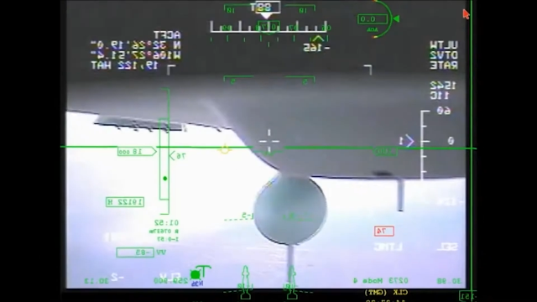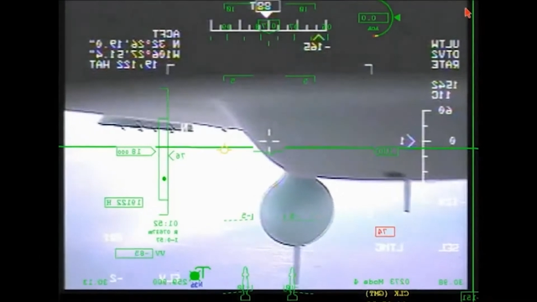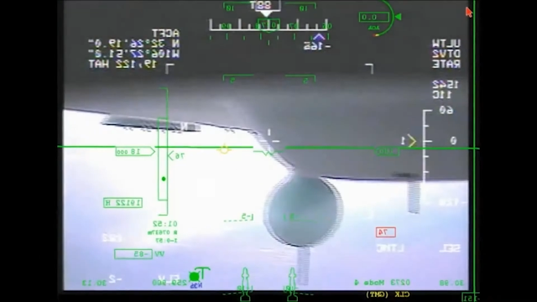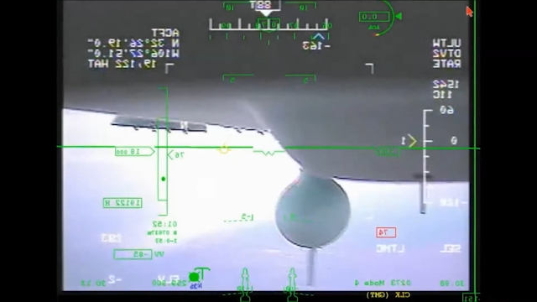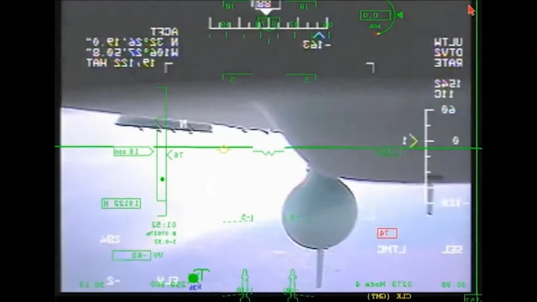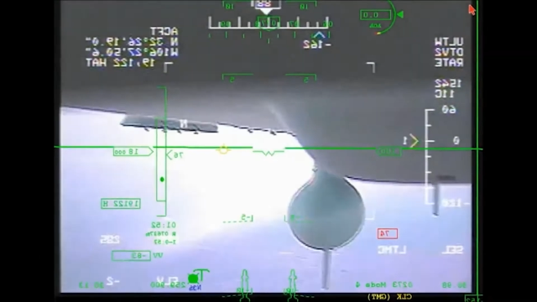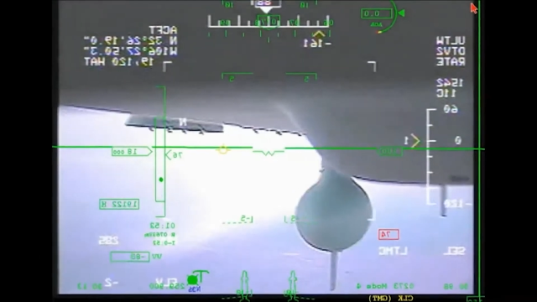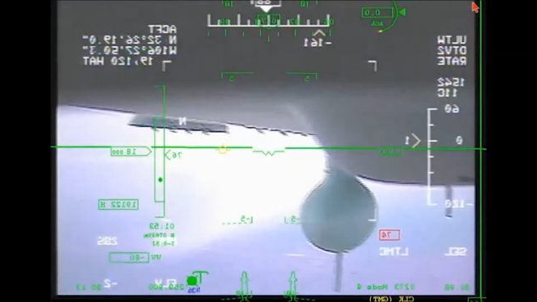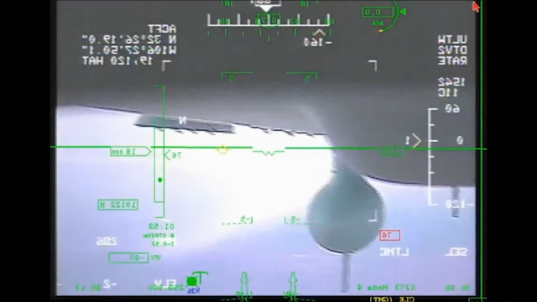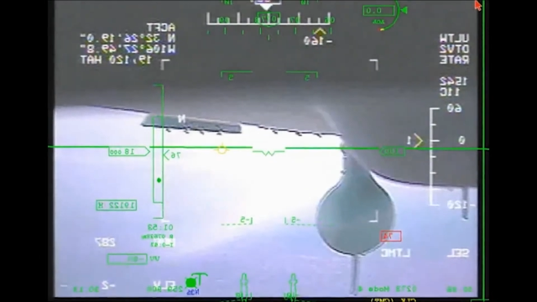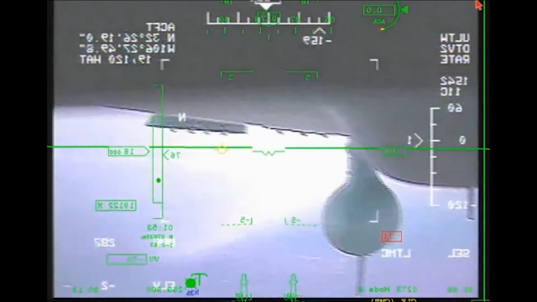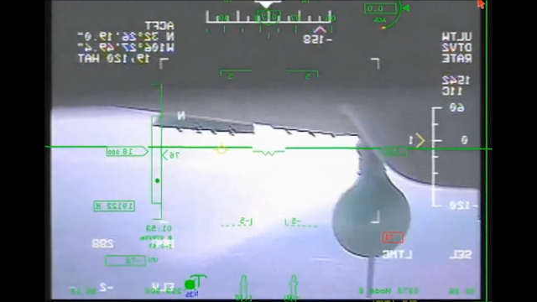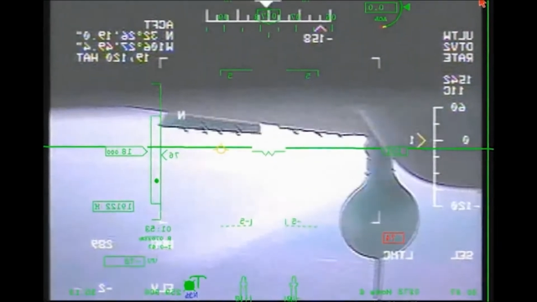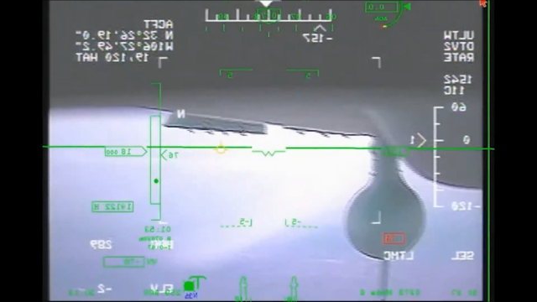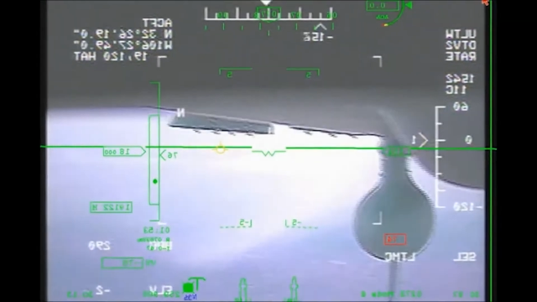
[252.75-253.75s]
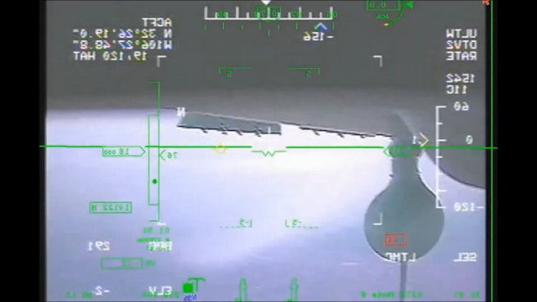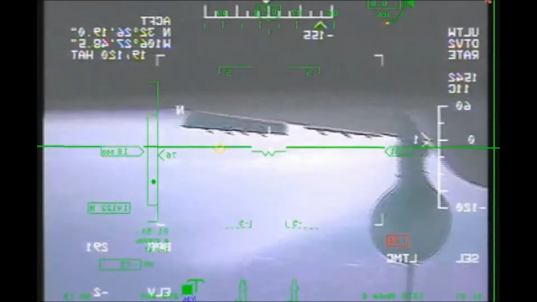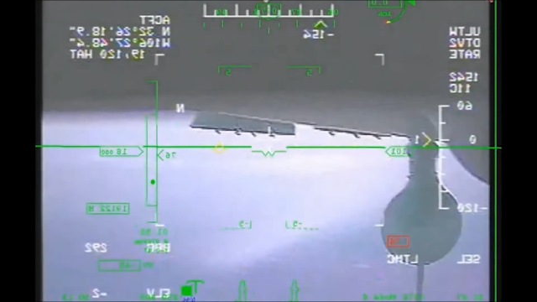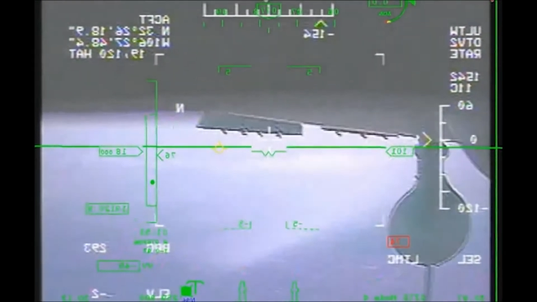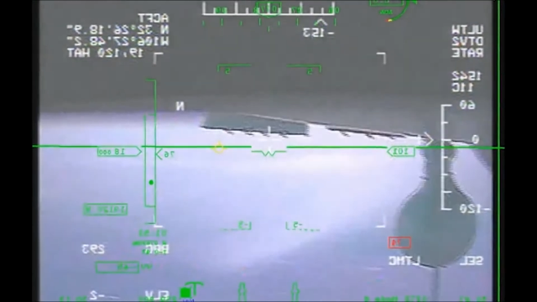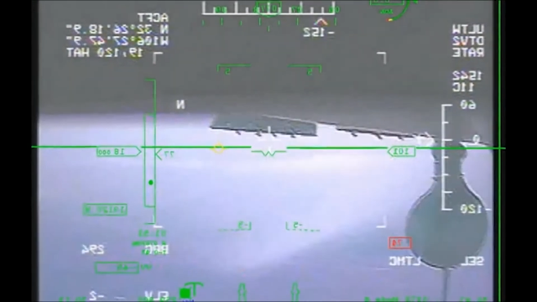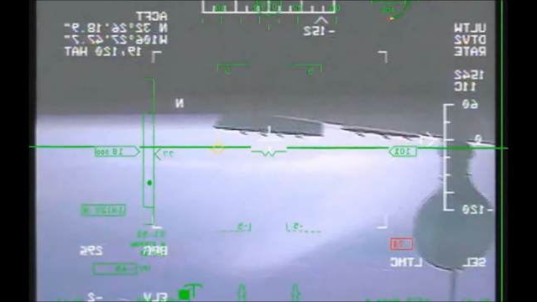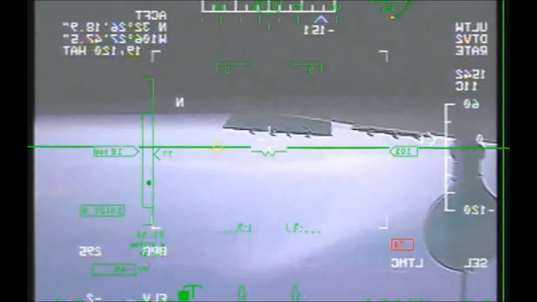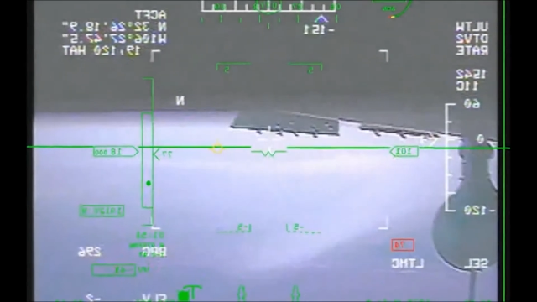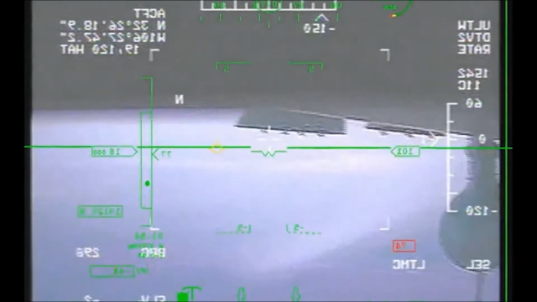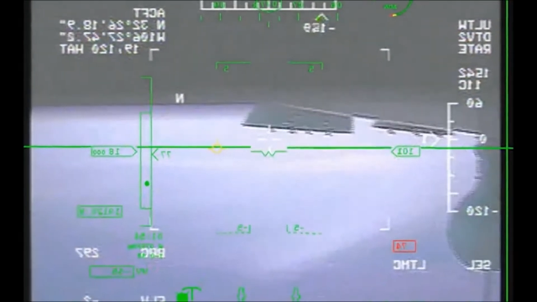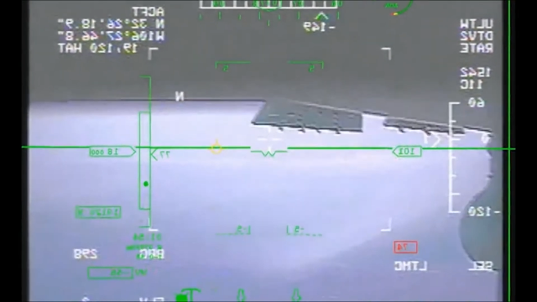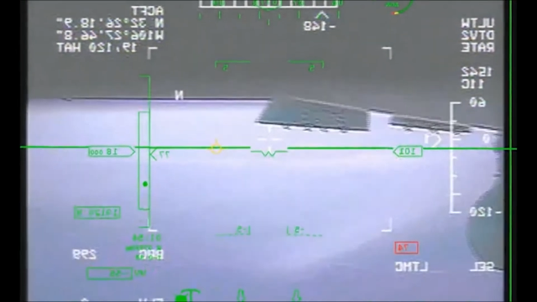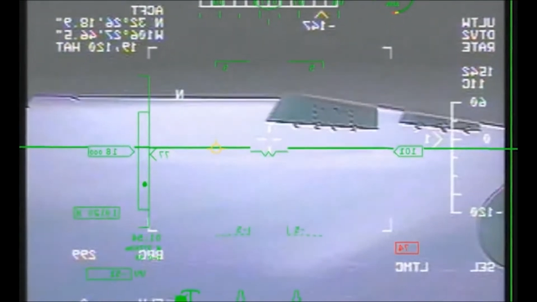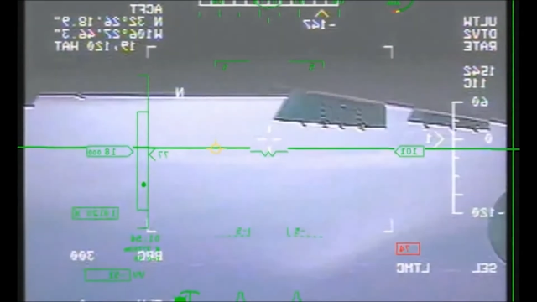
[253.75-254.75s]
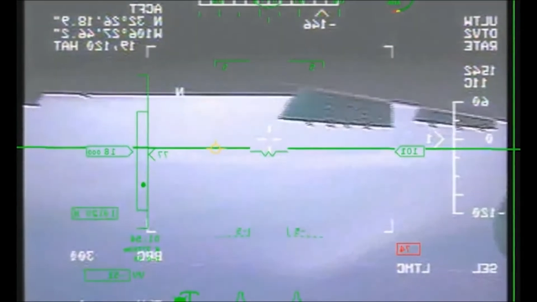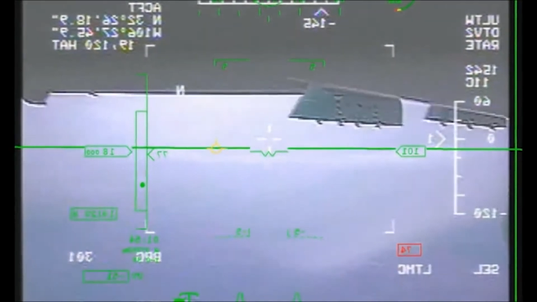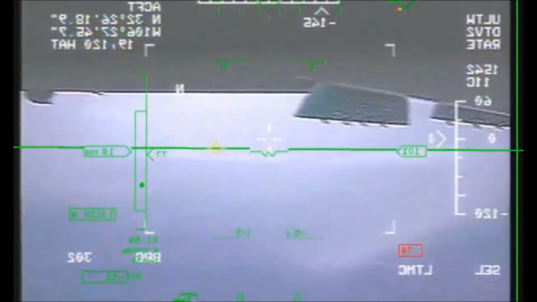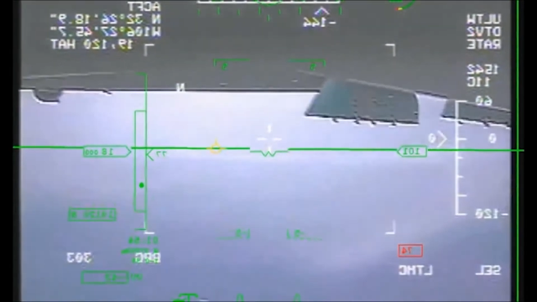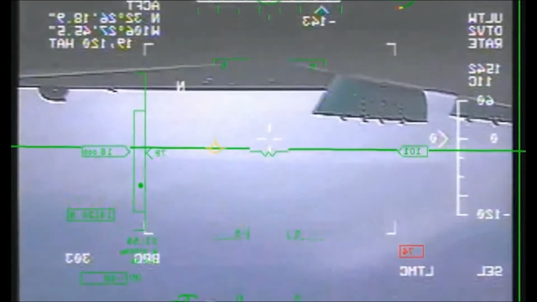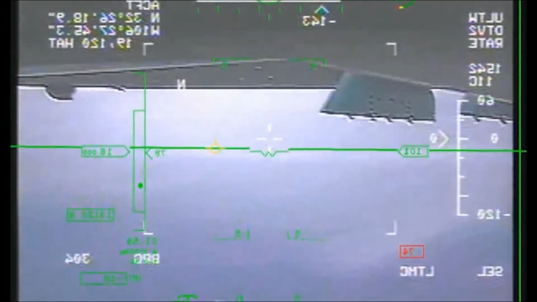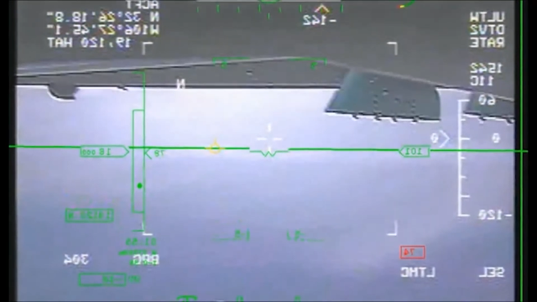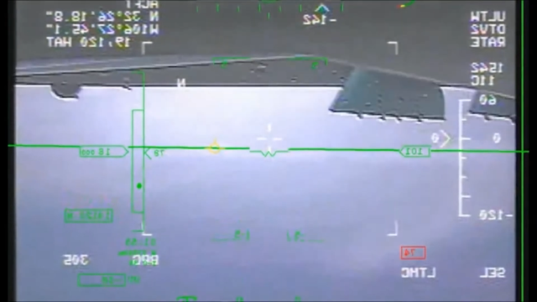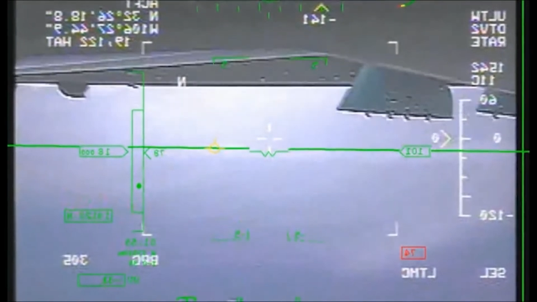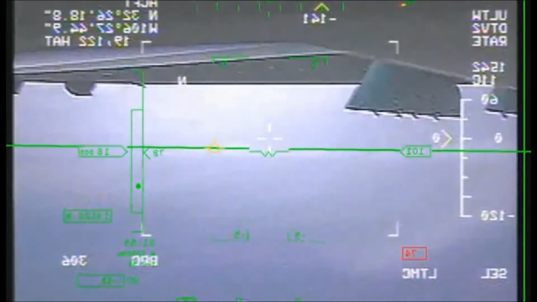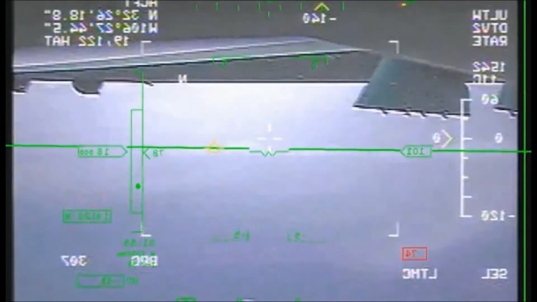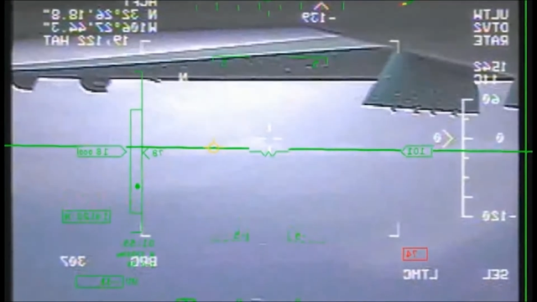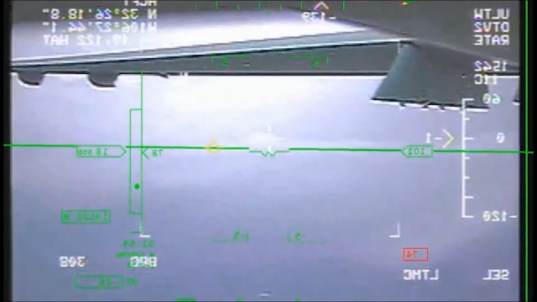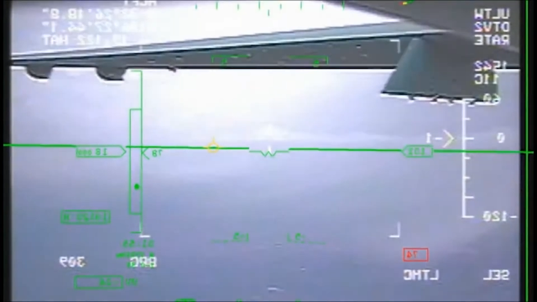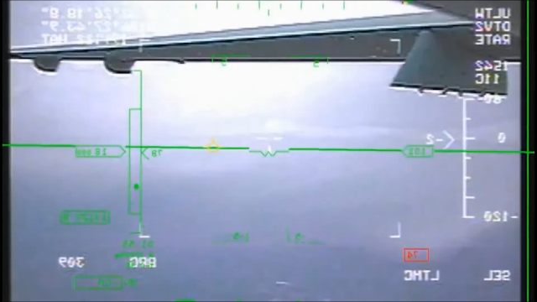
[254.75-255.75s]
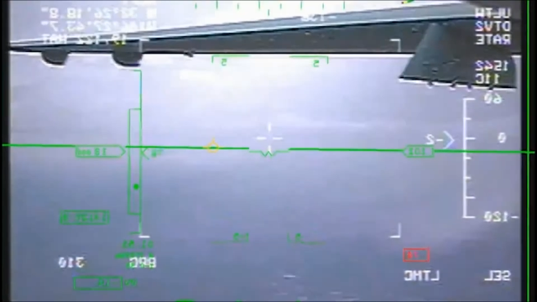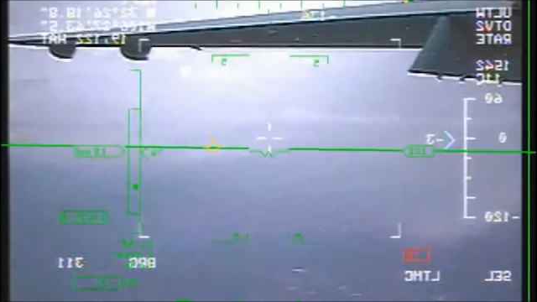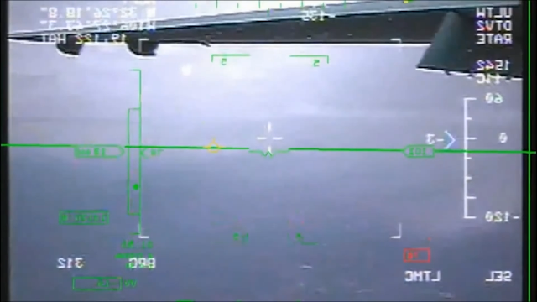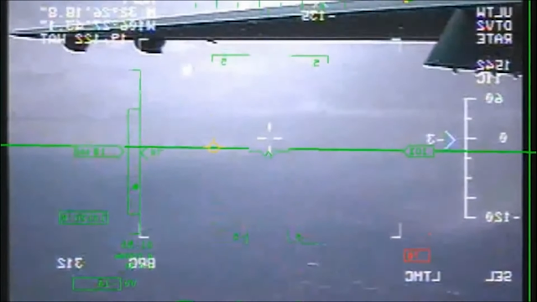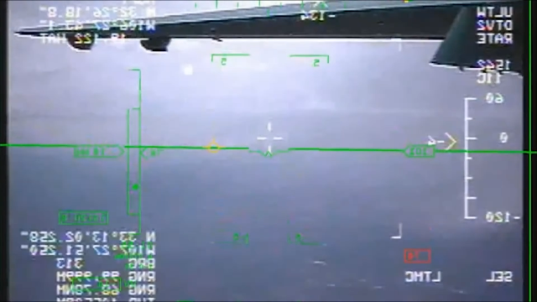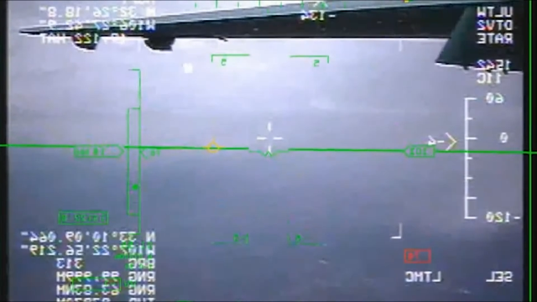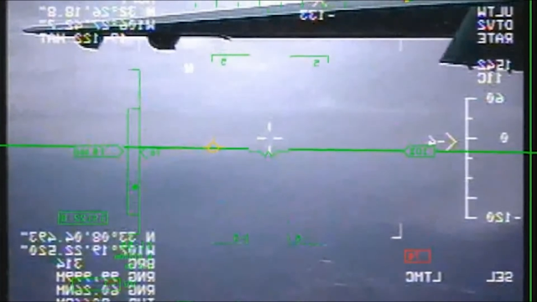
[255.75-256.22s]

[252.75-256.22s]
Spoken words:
(no speaker visible)